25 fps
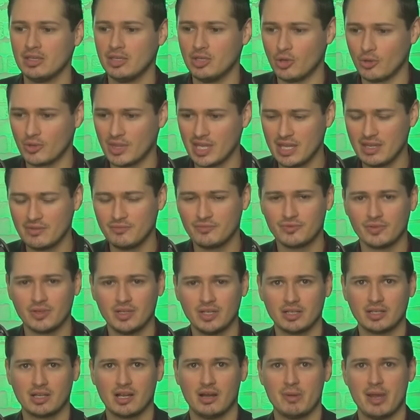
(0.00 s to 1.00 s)
You know, they've
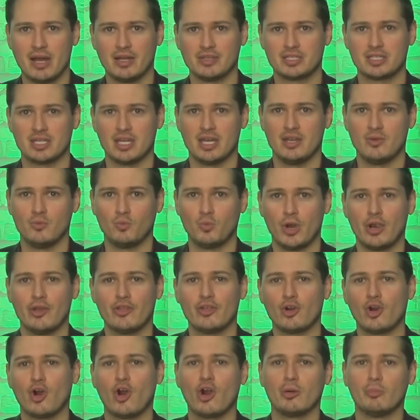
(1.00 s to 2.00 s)
come out and said, where
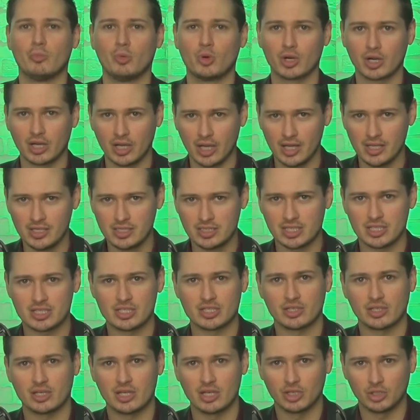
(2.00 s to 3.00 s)
there are more guns, this
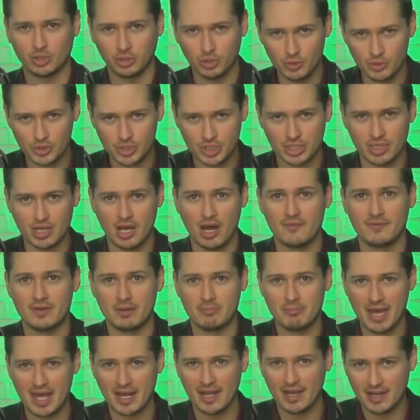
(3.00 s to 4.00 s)
is the conclusion of
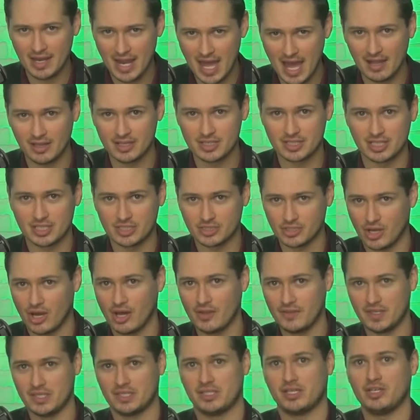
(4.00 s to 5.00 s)
a meta-analysis
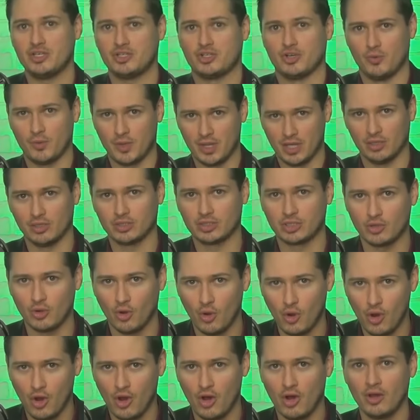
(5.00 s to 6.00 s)
on this issue where they looked at
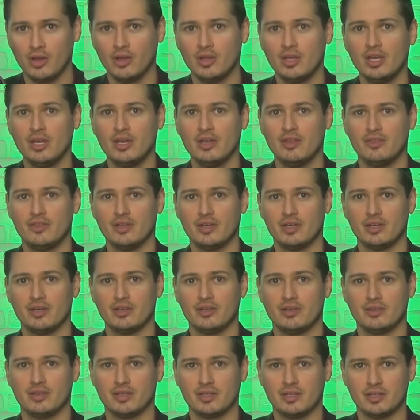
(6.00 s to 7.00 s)
all
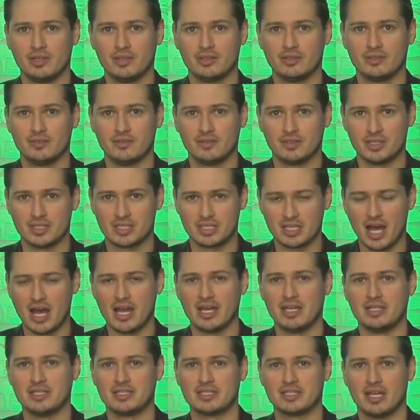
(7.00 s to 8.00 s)
the
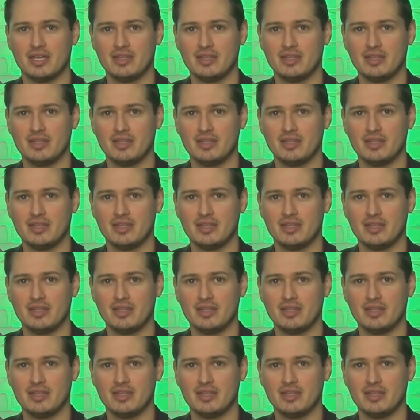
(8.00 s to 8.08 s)
science.